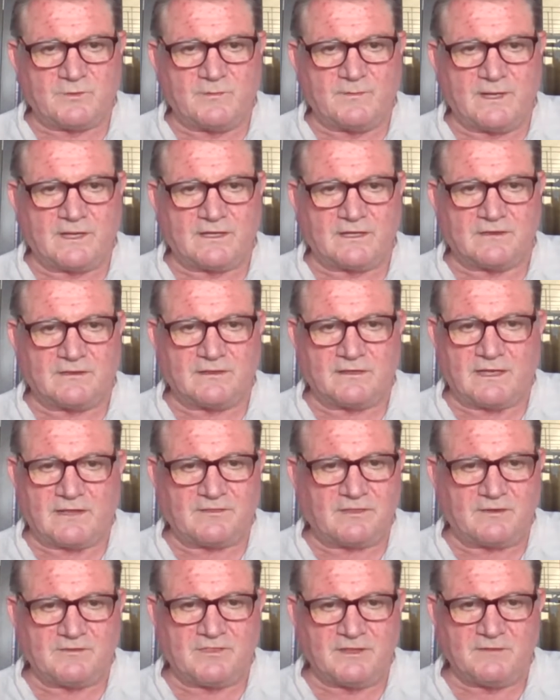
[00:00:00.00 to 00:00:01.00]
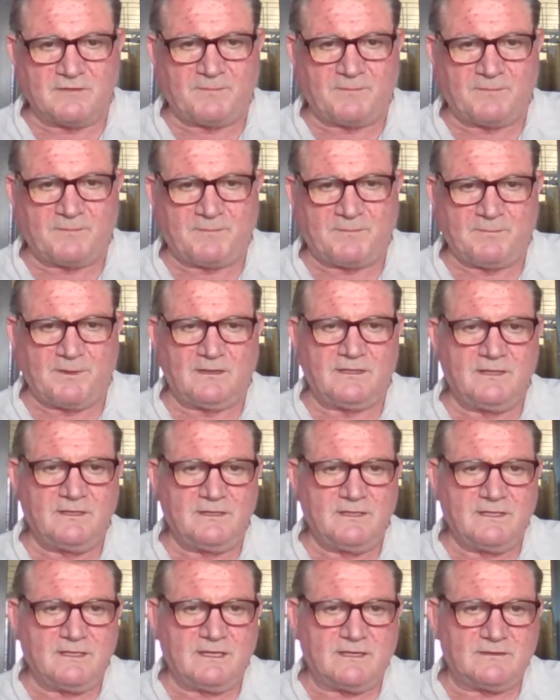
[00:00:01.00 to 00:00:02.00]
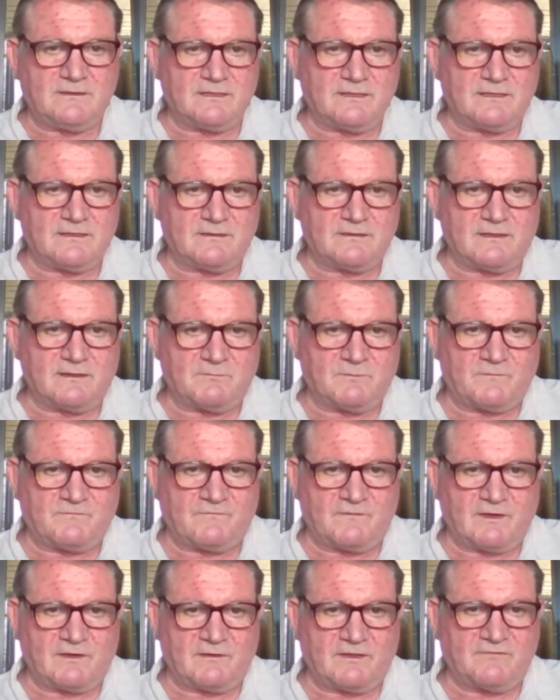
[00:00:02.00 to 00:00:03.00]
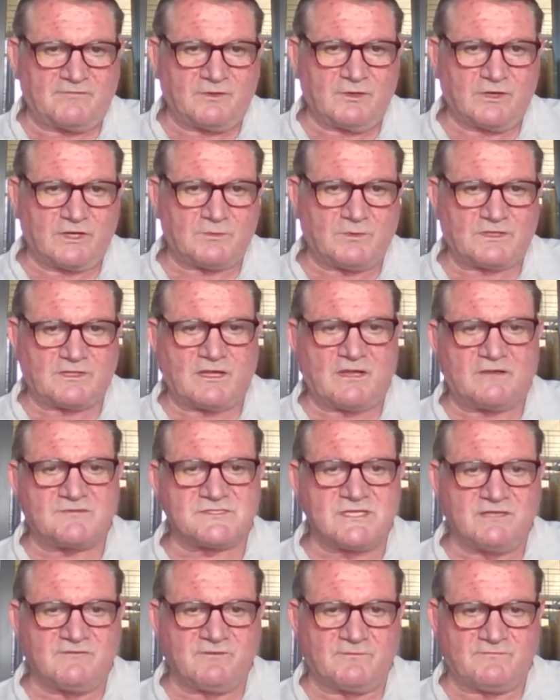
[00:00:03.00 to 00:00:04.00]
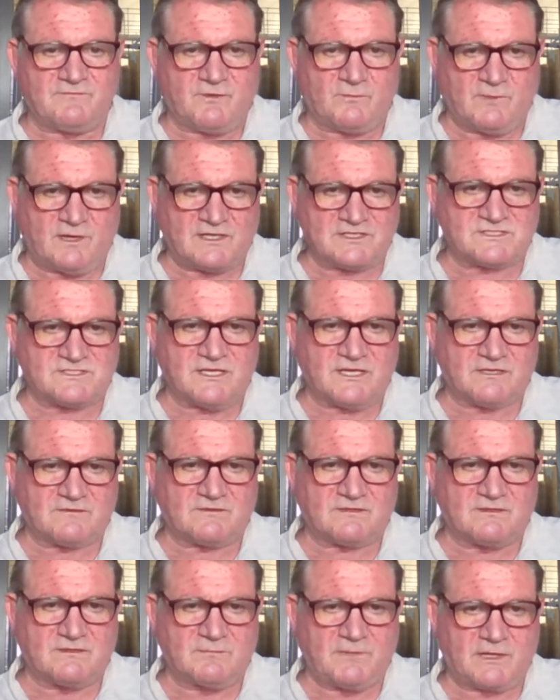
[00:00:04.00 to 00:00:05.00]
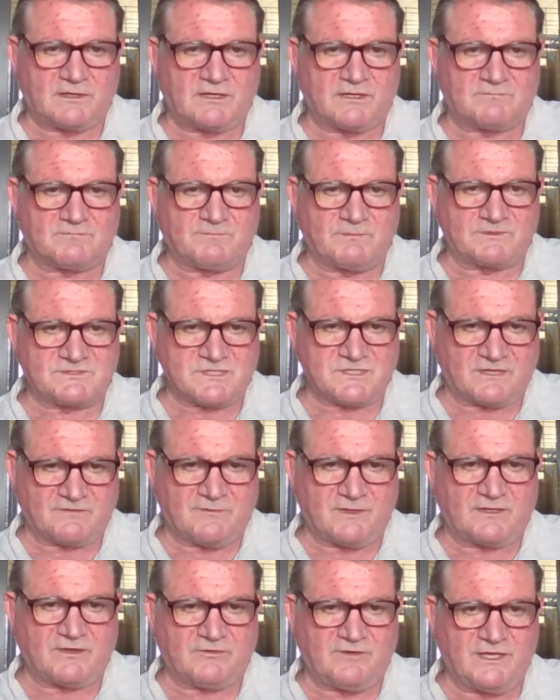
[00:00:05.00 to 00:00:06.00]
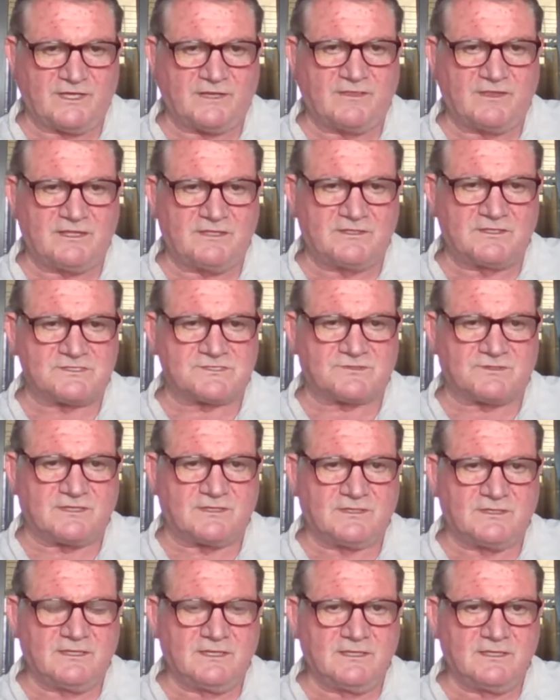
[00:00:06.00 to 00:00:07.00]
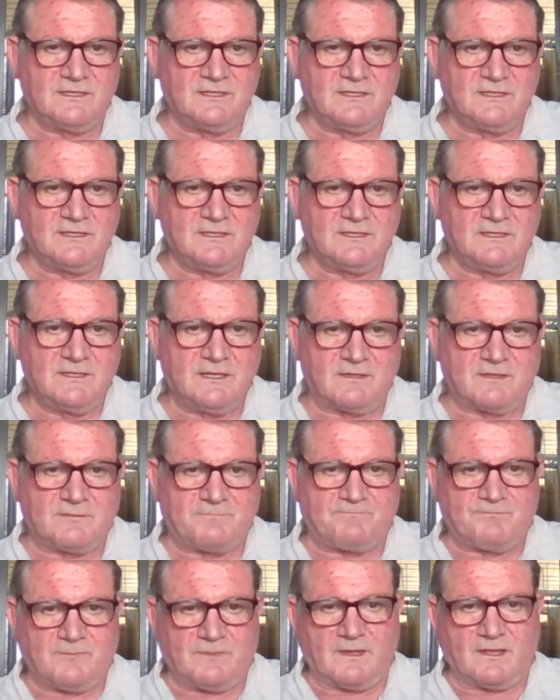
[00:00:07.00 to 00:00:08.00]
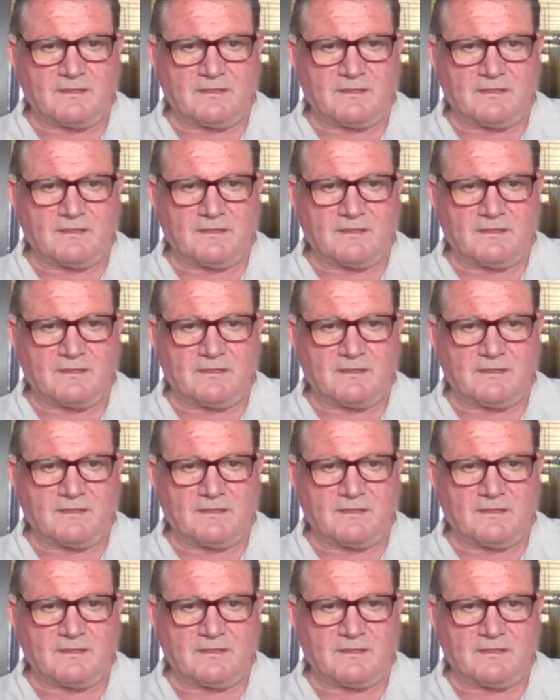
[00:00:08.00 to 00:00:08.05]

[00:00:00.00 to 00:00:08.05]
that we make it, I don't think people. If you look at what I've seen from my start of my career in the industry, the